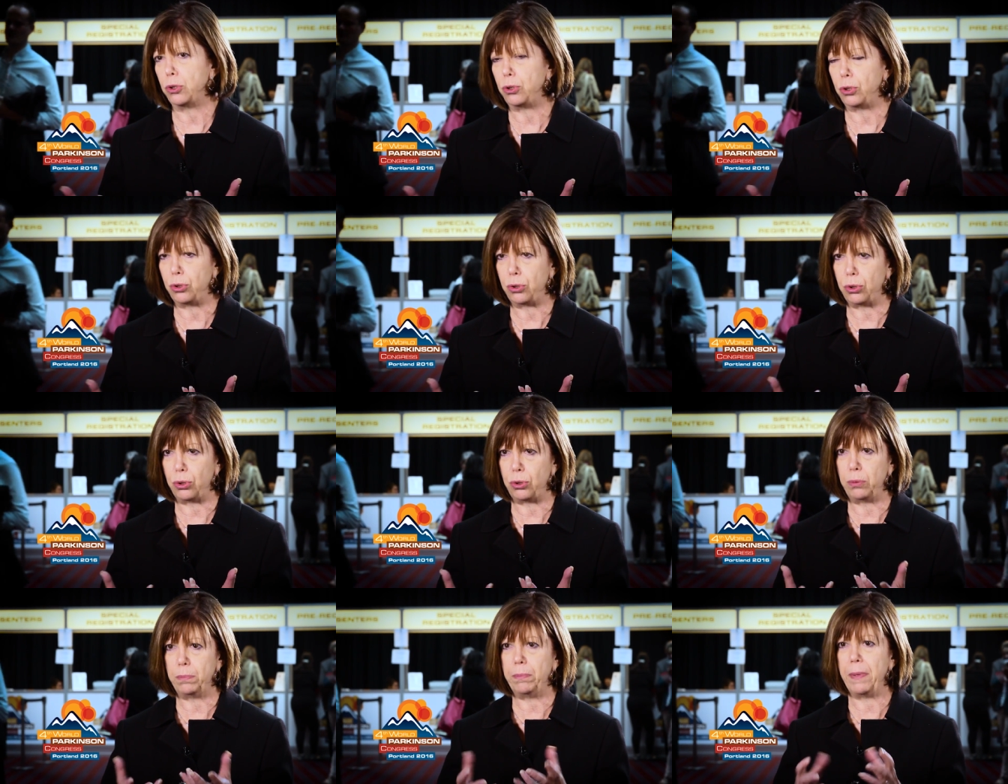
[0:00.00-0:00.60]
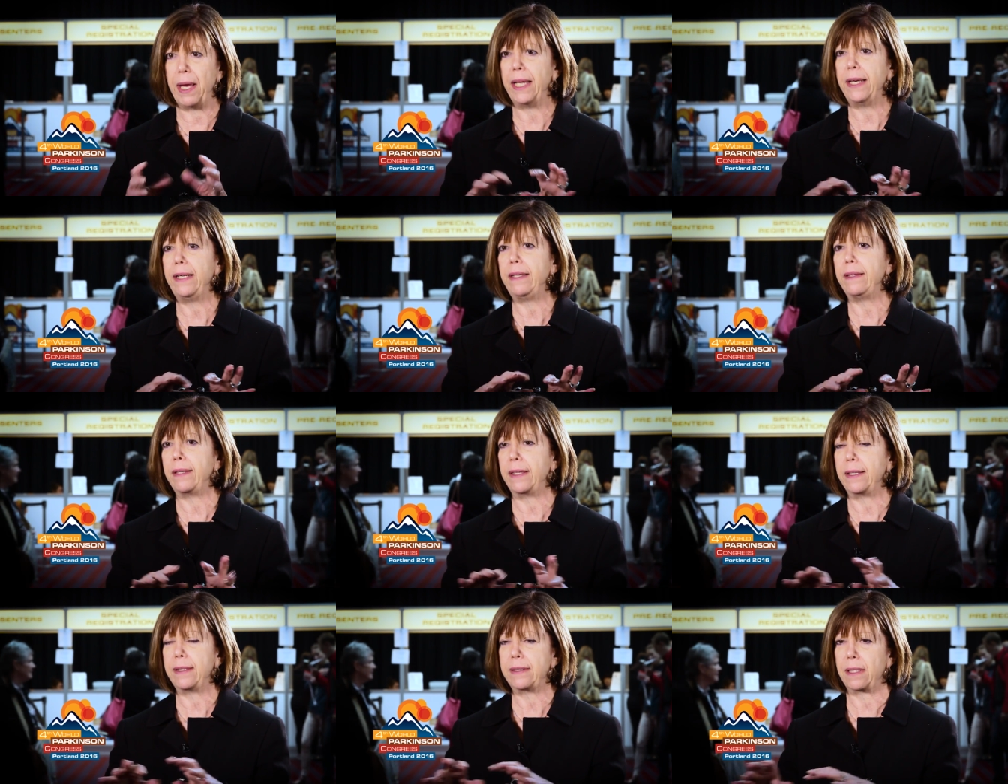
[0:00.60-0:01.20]
to do many
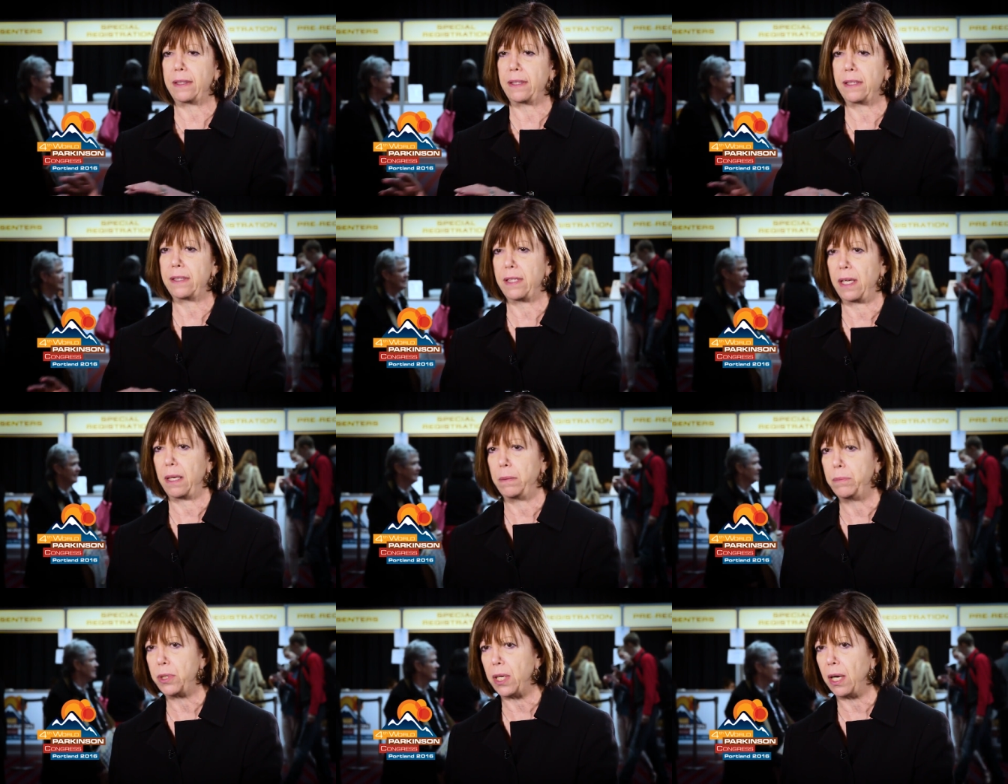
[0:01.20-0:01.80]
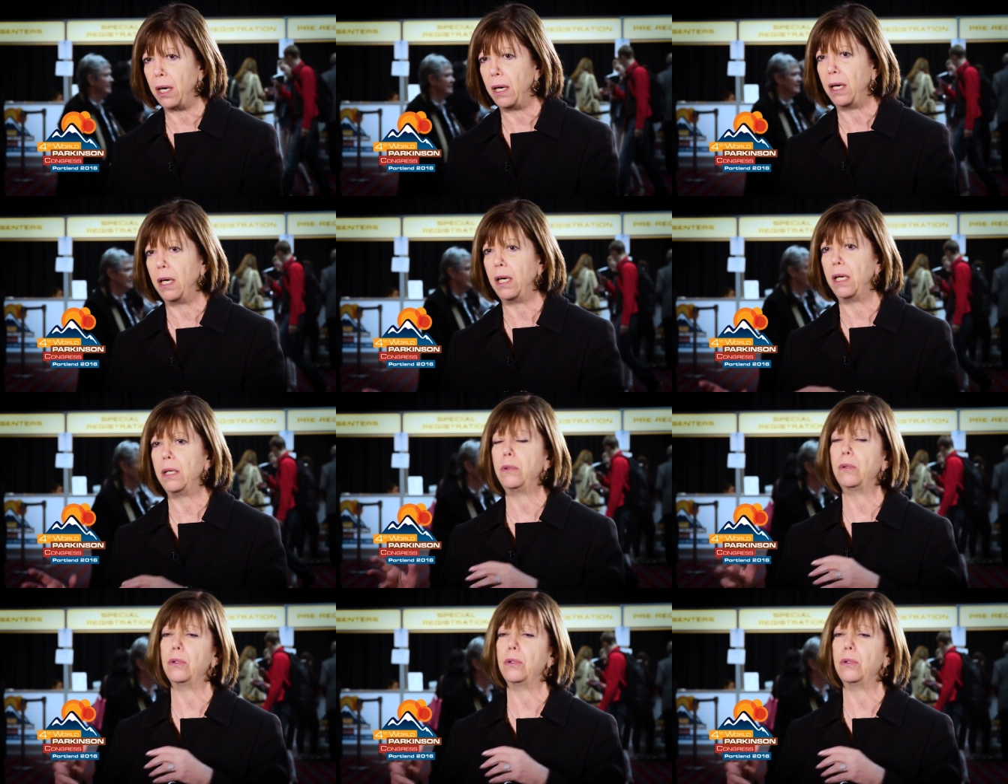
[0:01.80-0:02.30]
things at the same time,